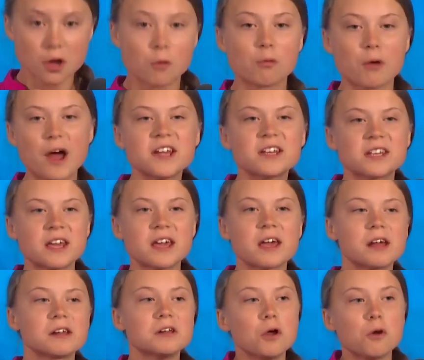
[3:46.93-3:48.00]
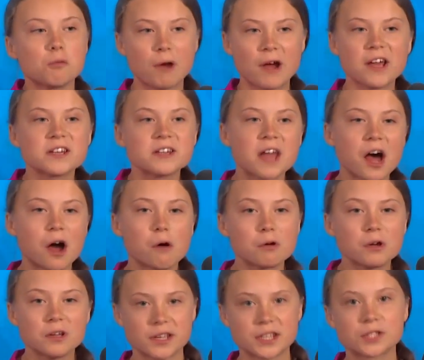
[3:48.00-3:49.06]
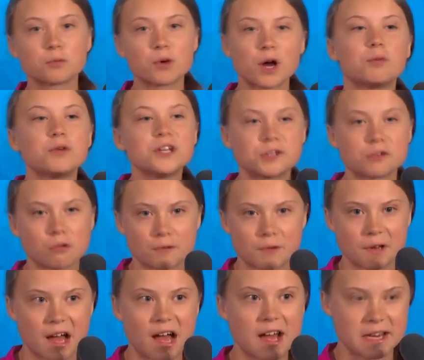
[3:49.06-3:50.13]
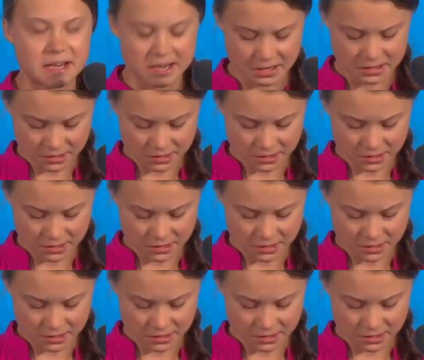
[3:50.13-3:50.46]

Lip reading: Right here, right now, is where we draw the line.